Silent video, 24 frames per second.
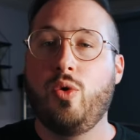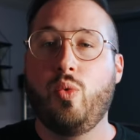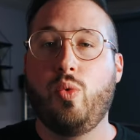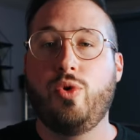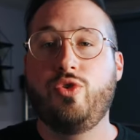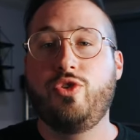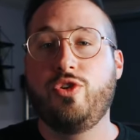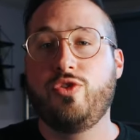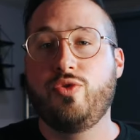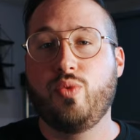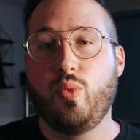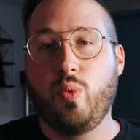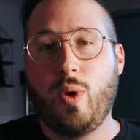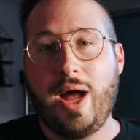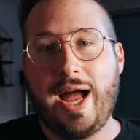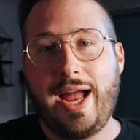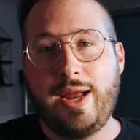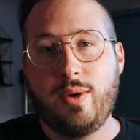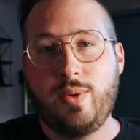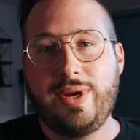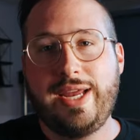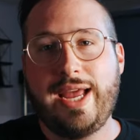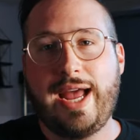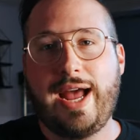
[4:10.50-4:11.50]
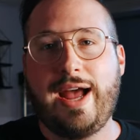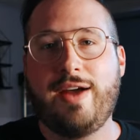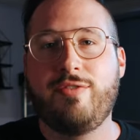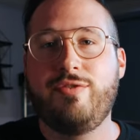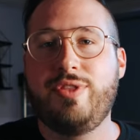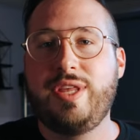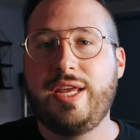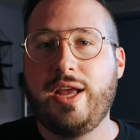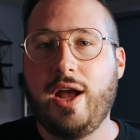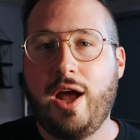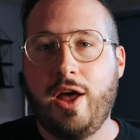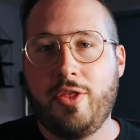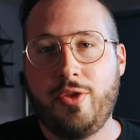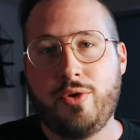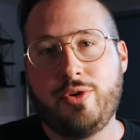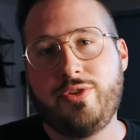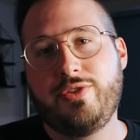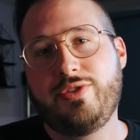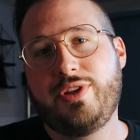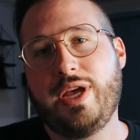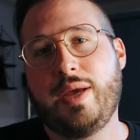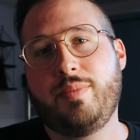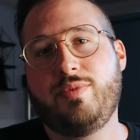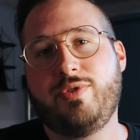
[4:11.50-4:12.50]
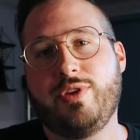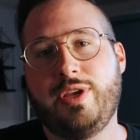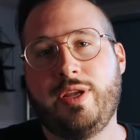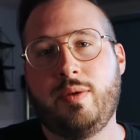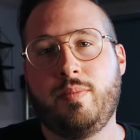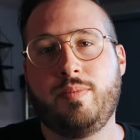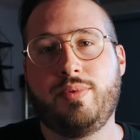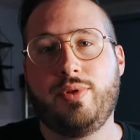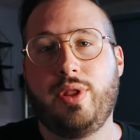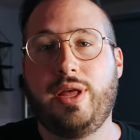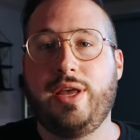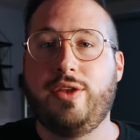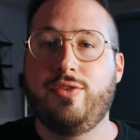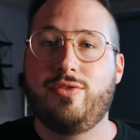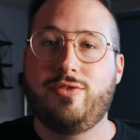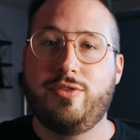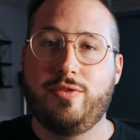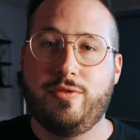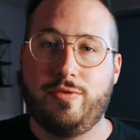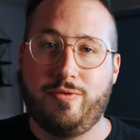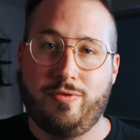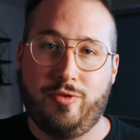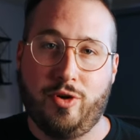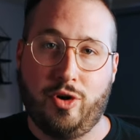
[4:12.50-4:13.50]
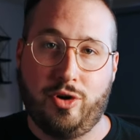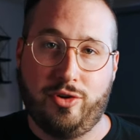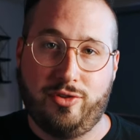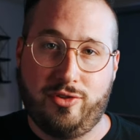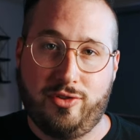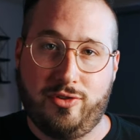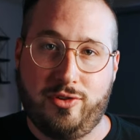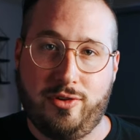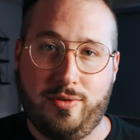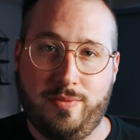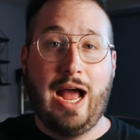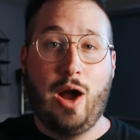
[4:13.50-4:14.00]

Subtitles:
which is why we have the other steps in place first.